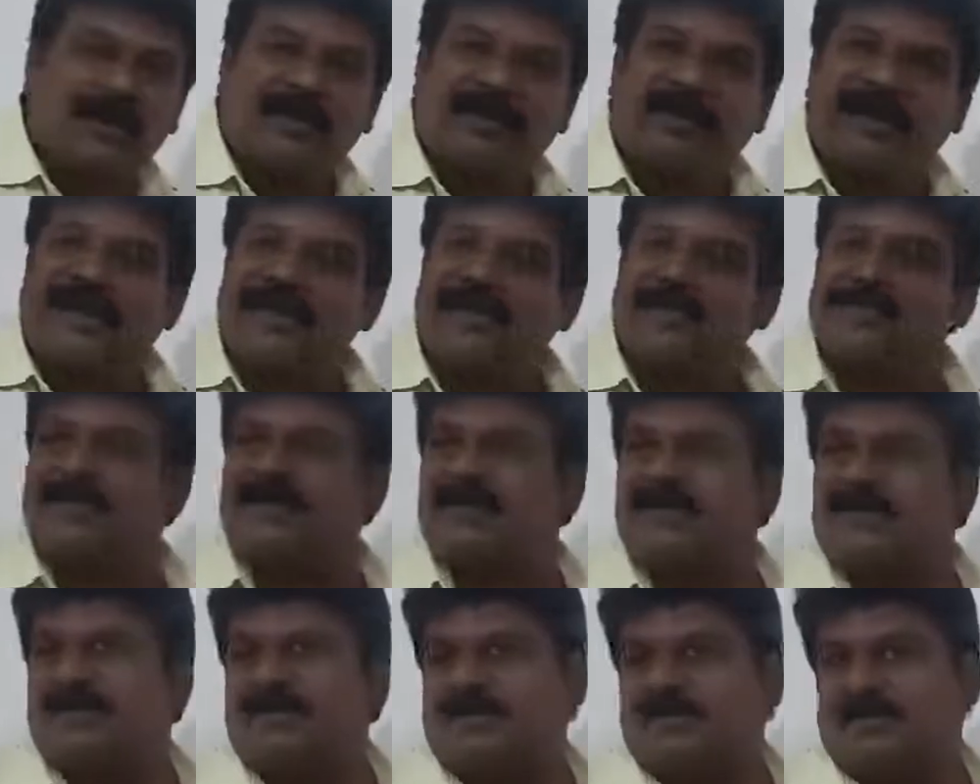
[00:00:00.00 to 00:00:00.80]
the
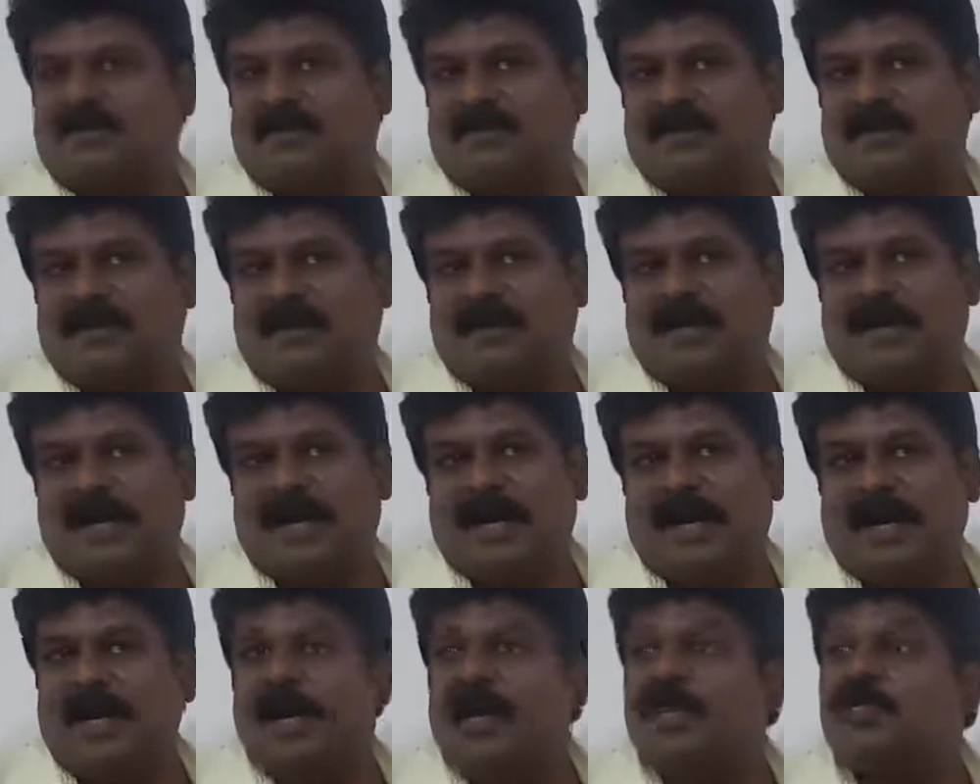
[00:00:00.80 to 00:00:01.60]
result.
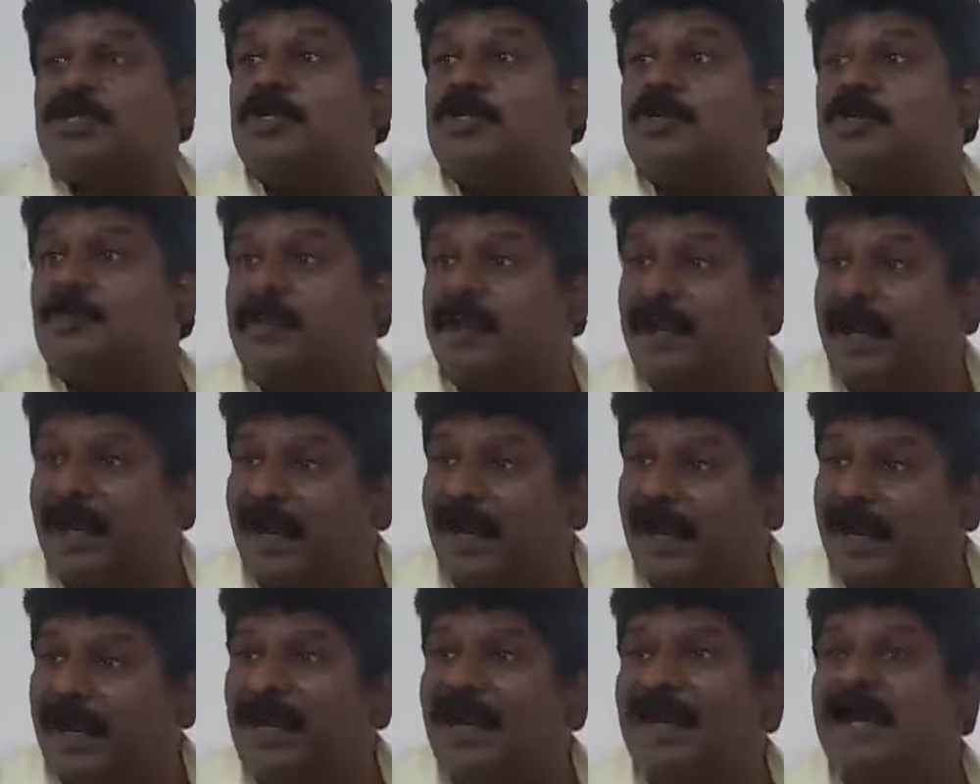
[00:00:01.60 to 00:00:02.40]
It should
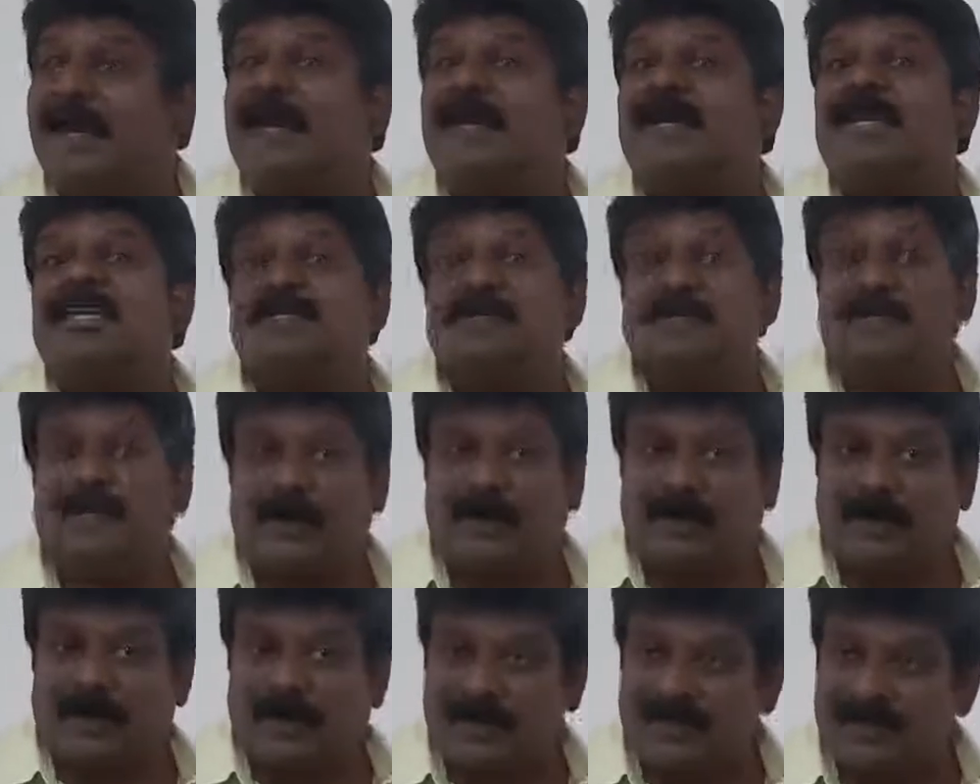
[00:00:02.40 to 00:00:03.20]
be displayed
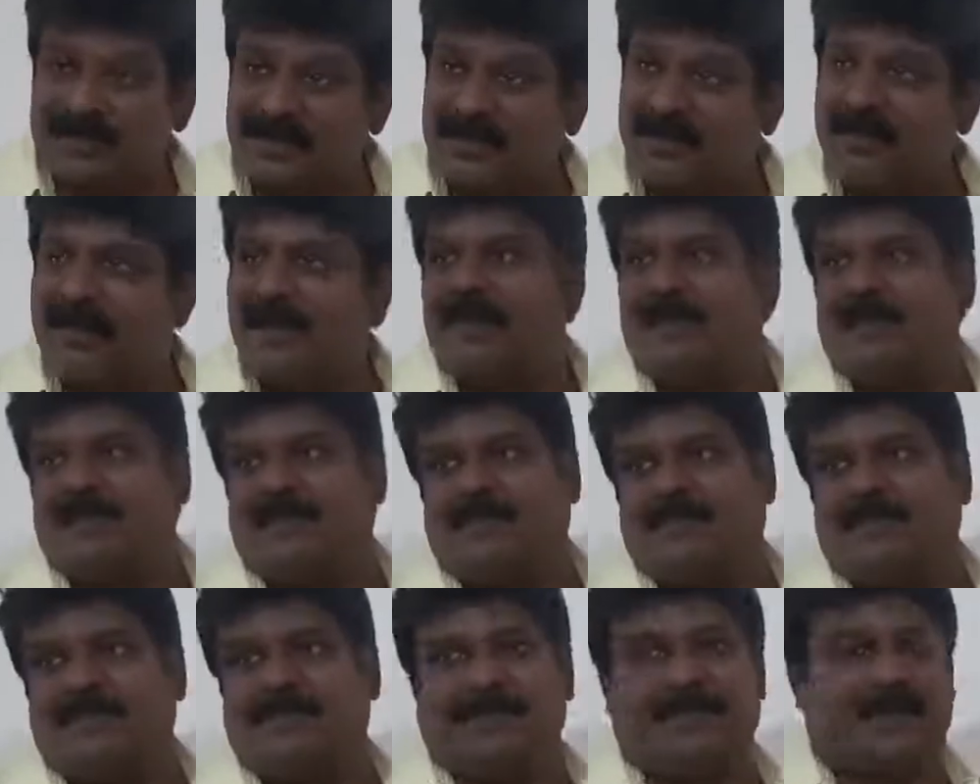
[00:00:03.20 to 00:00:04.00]
on a
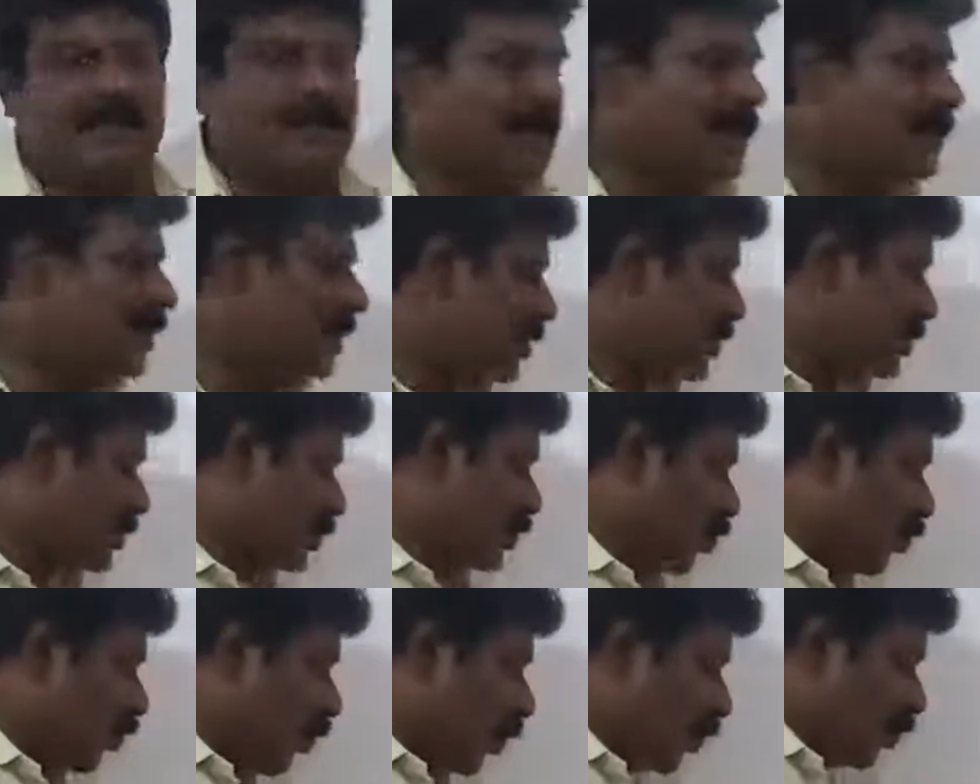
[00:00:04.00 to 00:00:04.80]
screen.
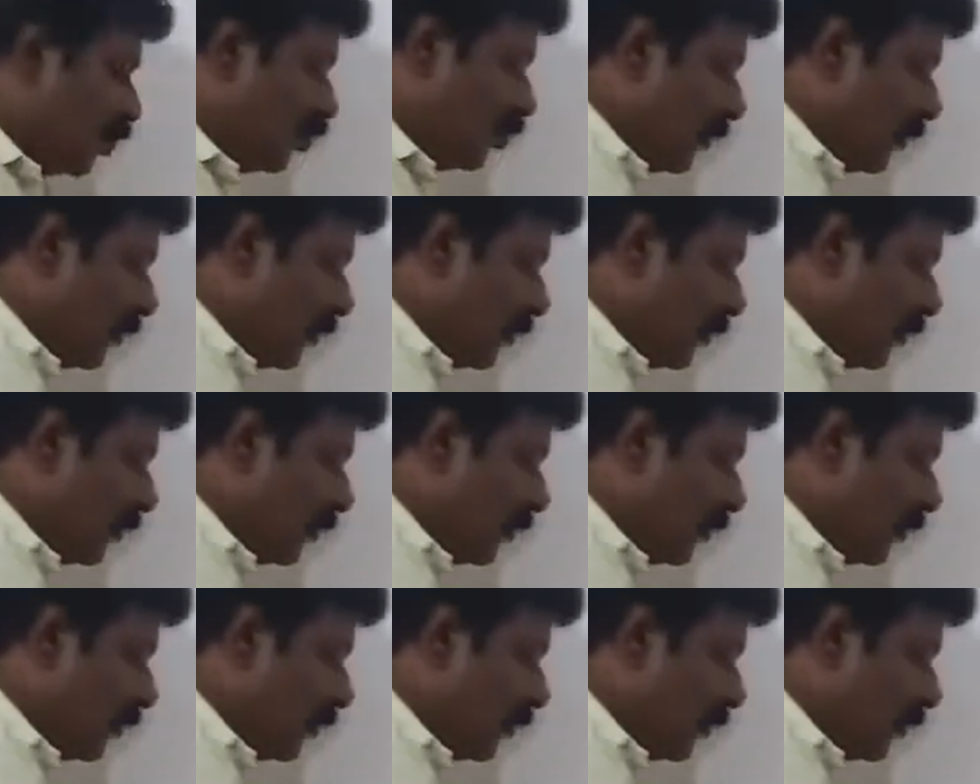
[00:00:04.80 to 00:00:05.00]
So what do